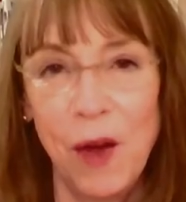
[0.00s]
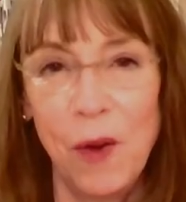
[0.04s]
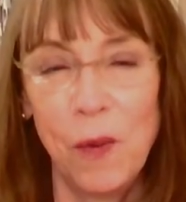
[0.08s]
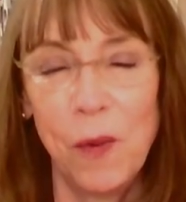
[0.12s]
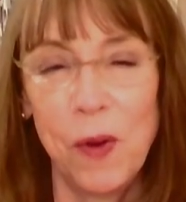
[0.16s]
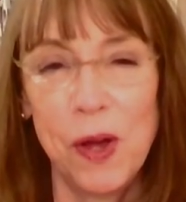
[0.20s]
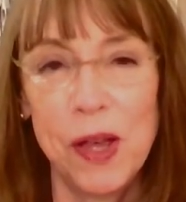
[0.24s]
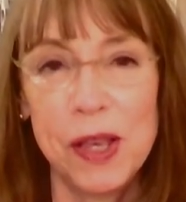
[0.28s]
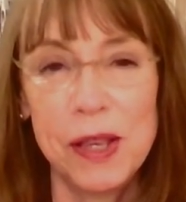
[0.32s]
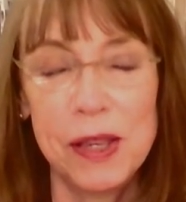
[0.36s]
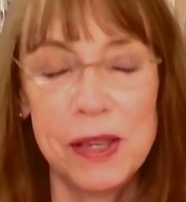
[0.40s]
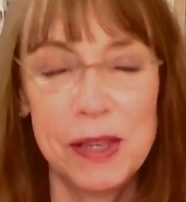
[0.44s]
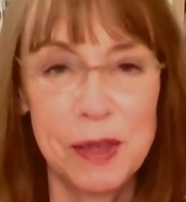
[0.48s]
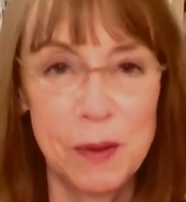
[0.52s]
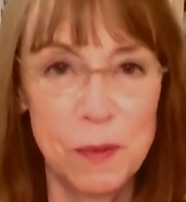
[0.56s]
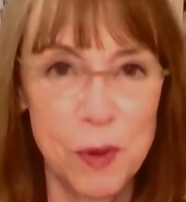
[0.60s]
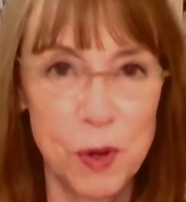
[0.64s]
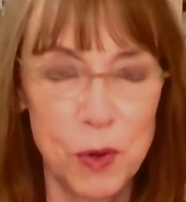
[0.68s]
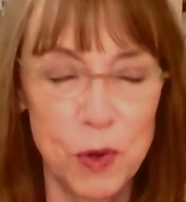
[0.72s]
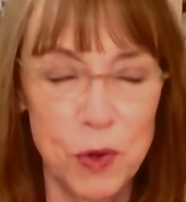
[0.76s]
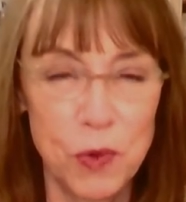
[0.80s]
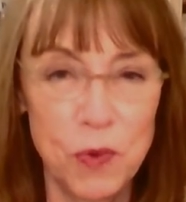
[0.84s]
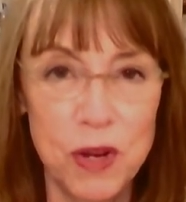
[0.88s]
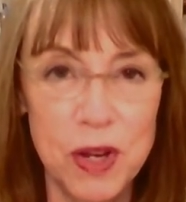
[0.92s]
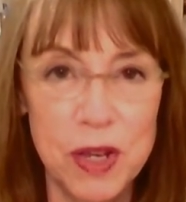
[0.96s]
was the
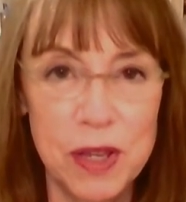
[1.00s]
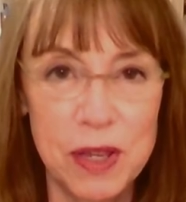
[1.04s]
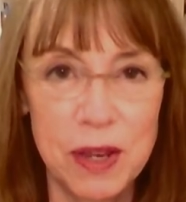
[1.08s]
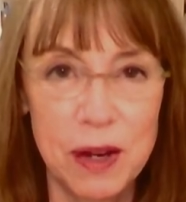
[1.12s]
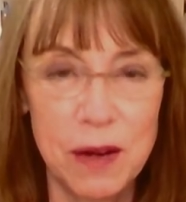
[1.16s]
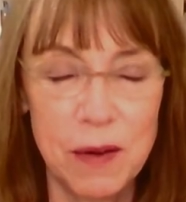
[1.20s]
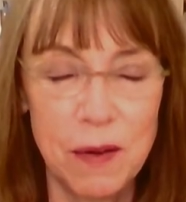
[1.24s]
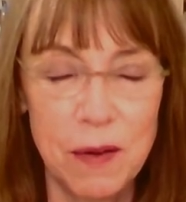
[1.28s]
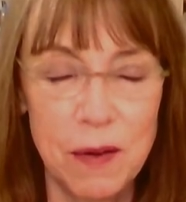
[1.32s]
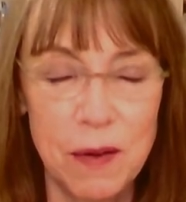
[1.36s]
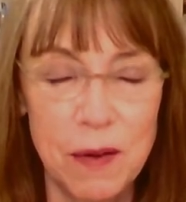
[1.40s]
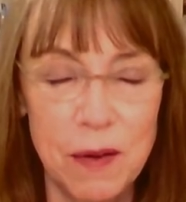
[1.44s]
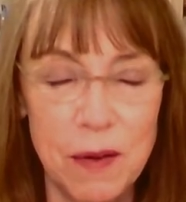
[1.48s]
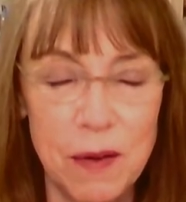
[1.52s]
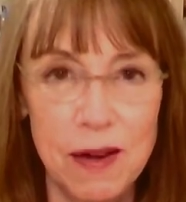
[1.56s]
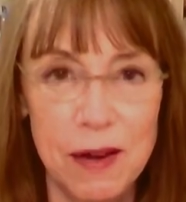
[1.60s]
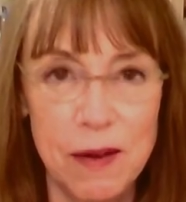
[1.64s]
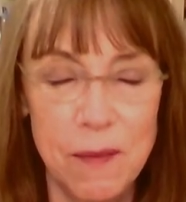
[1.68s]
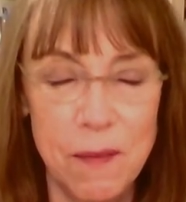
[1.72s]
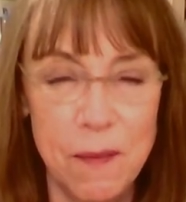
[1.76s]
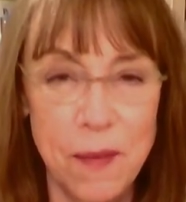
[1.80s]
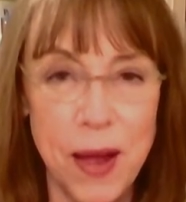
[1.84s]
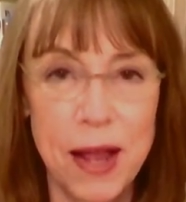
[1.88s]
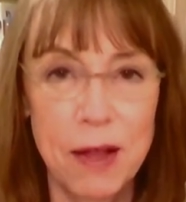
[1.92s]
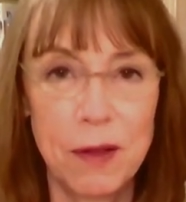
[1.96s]
most recent uh,
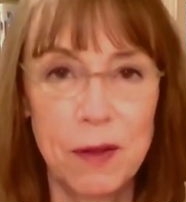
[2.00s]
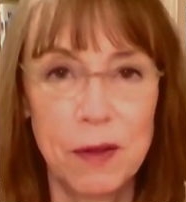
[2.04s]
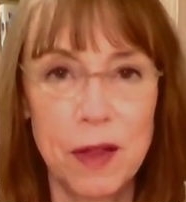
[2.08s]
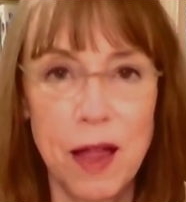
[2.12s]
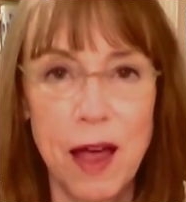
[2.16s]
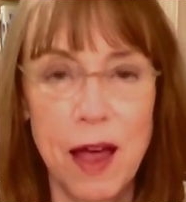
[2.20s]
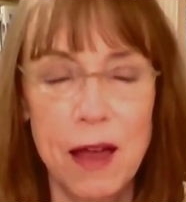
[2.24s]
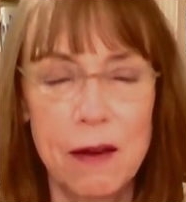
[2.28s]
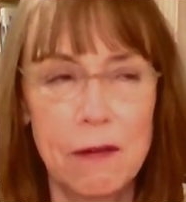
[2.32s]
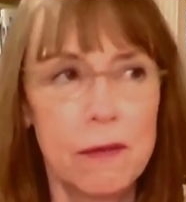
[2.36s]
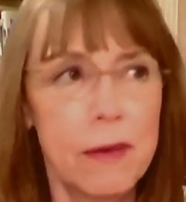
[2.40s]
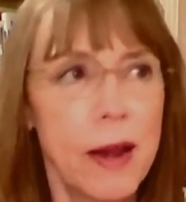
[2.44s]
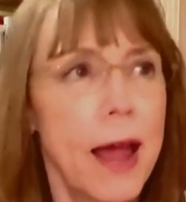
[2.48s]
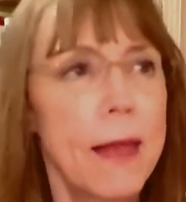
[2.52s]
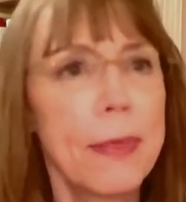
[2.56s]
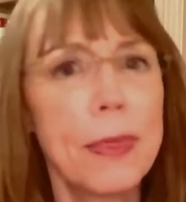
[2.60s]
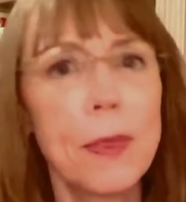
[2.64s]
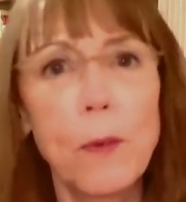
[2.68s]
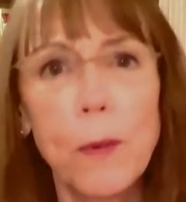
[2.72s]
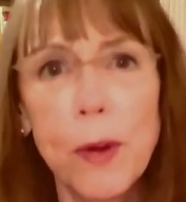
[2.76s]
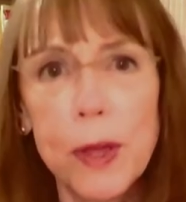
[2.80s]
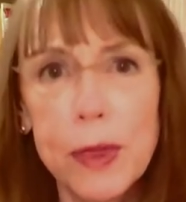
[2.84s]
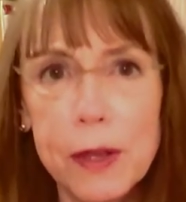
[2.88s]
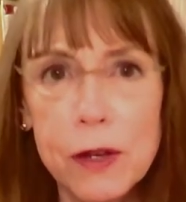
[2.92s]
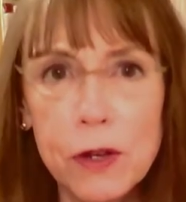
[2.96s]
Michael, Con- not the
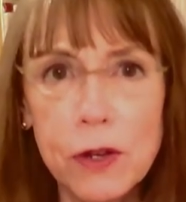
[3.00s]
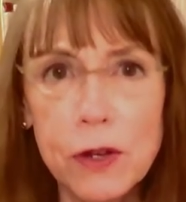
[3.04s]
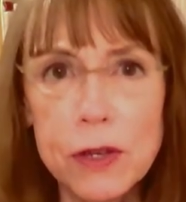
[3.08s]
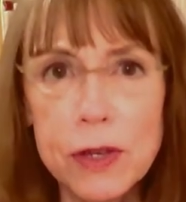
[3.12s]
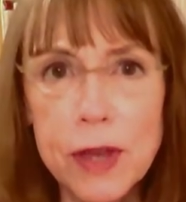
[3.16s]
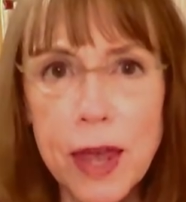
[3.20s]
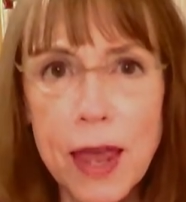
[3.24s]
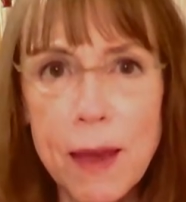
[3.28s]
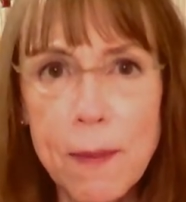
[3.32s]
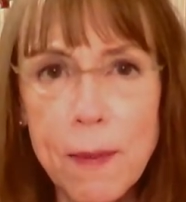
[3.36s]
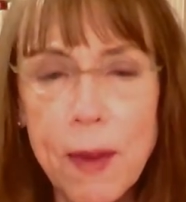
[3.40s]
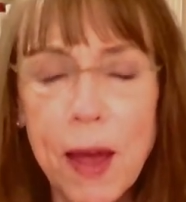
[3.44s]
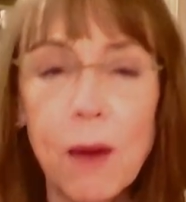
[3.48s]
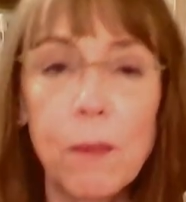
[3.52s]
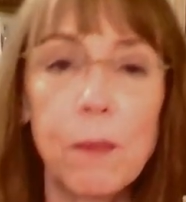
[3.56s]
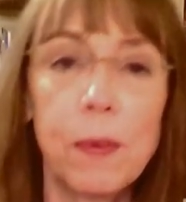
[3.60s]
one that just came out,